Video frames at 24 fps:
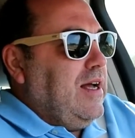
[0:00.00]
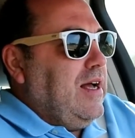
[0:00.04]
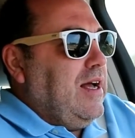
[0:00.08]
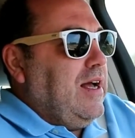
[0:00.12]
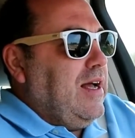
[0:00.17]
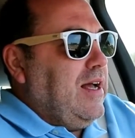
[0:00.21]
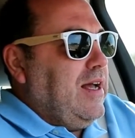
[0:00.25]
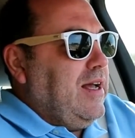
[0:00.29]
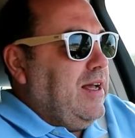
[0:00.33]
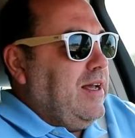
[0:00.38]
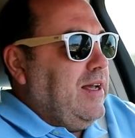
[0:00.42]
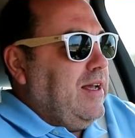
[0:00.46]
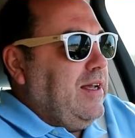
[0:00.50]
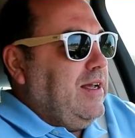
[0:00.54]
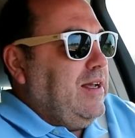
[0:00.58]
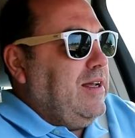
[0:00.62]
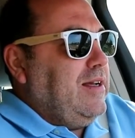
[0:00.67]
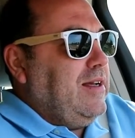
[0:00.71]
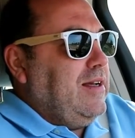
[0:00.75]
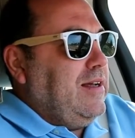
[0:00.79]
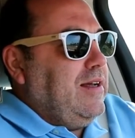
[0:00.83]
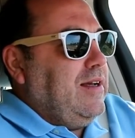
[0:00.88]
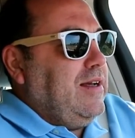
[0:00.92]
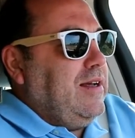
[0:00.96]
I,
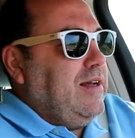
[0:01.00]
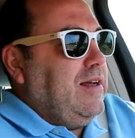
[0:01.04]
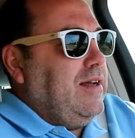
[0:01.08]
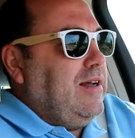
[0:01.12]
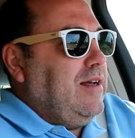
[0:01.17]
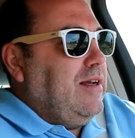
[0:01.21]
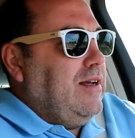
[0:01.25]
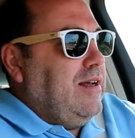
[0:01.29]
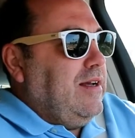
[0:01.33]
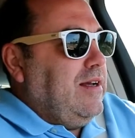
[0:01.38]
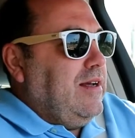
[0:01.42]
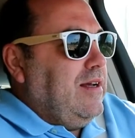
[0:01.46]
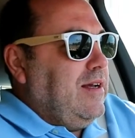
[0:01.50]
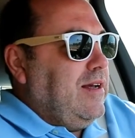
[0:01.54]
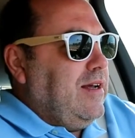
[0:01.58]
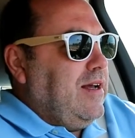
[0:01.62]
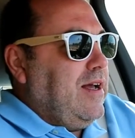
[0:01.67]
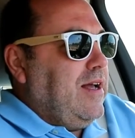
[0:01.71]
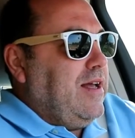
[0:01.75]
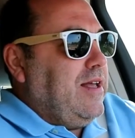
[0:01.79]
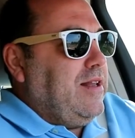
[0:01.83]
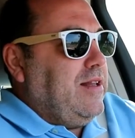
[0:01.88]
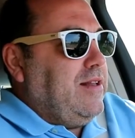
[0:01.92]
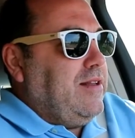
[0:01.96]

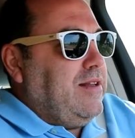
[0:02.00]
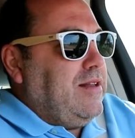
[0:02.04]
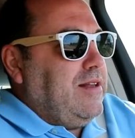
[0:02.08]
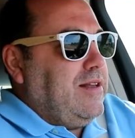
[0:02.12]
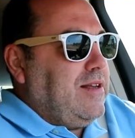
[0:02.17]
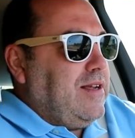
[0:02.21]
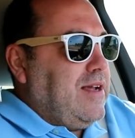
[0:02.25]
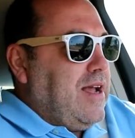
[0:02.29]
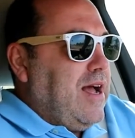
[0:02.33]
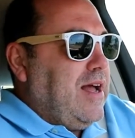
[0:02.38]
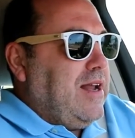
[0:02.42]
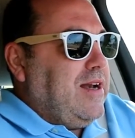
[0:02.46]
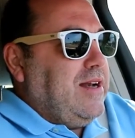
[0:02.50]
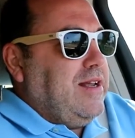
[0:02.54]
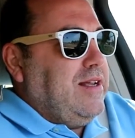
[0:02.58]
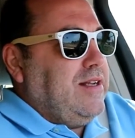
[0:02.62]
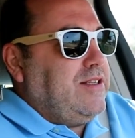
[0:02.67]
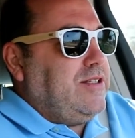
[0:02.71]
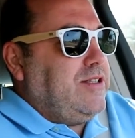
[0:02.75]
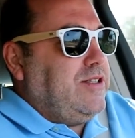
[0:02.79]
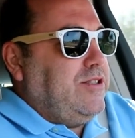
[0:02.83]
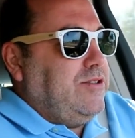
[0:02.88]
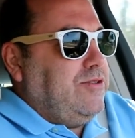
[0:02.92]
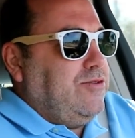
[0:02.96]
I had gotten
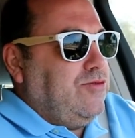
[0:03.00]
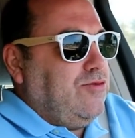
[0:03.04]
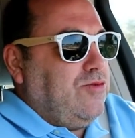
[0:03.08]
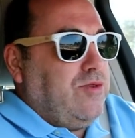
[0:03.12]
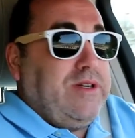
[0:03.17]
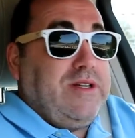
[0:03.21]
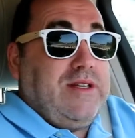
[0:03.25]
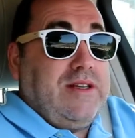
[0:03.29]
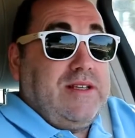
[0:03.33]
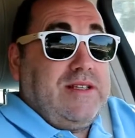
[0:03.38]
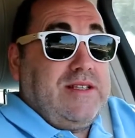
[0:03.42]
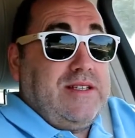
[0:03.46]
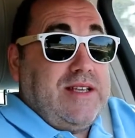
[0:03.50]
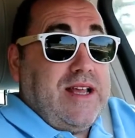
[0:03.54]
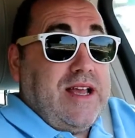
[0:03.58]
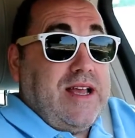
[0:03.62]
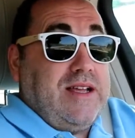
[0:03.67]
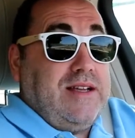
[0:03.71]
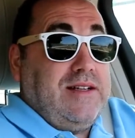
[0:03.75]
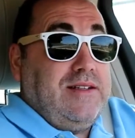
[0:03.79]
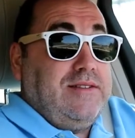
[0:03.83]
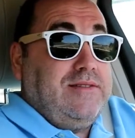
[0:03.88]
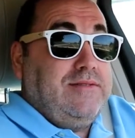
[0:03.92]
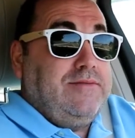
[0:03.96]
into real
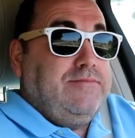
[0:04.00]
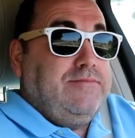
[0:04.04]
estate.